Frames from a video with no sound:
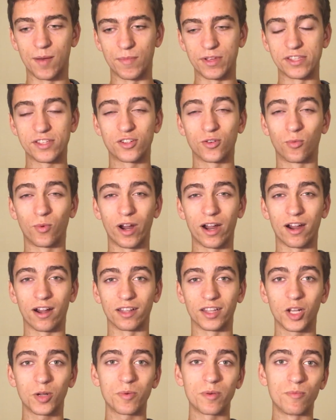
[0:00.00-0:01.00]
is to wear a
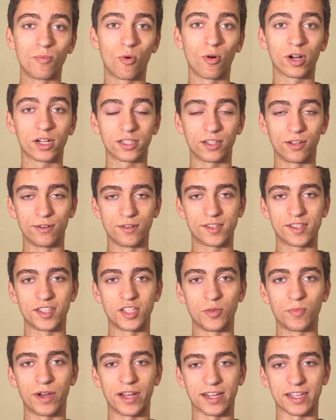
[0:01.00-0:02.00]
little bit more clothes than
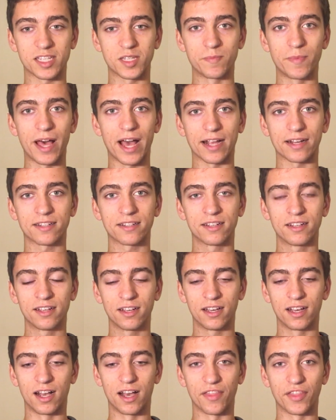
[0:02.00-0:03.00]
you might expect.
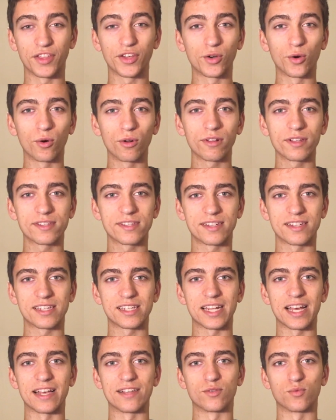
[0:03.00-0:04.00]
The goal is to
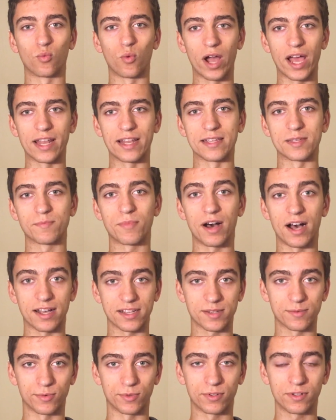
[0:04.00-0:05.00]
stay as wet as
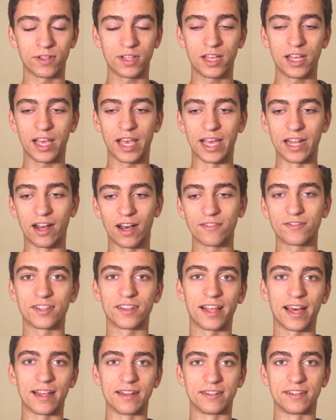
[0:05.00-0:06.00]
possible, and often
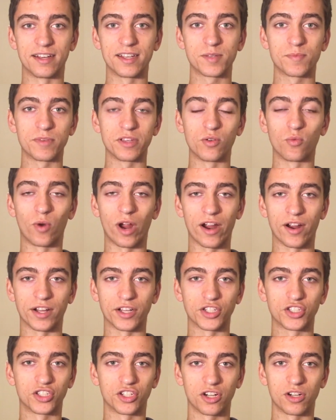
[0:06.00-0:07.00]
that does mean wearing
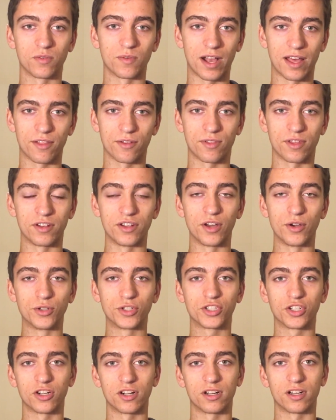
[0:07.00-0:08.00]
a shirt rather than no
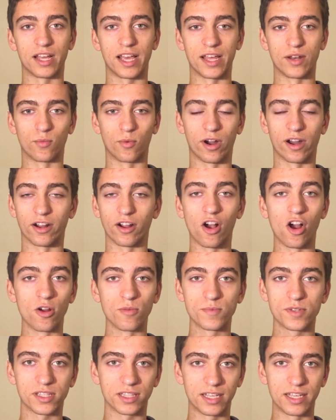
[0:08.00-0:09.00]
shirt and wearing
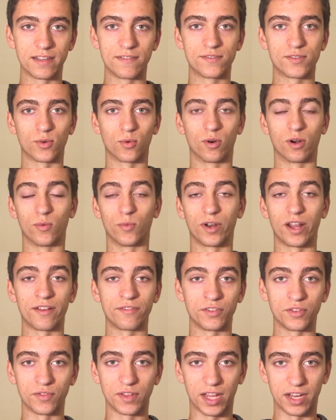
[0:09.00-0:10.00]
arm sleeves or
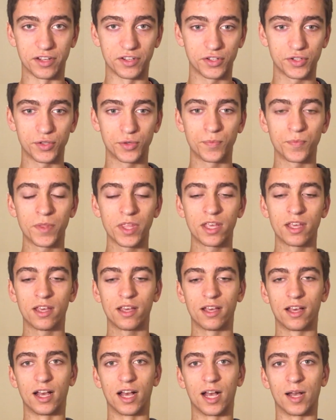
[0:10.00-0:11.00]
whatever you've got to do.
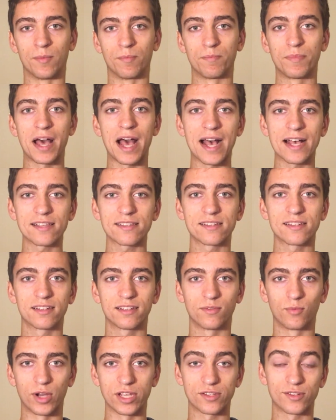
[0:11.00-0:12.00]
Past
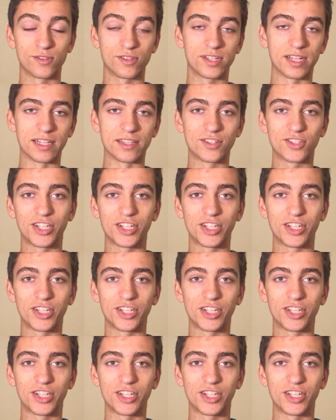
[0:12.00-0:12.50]
Western States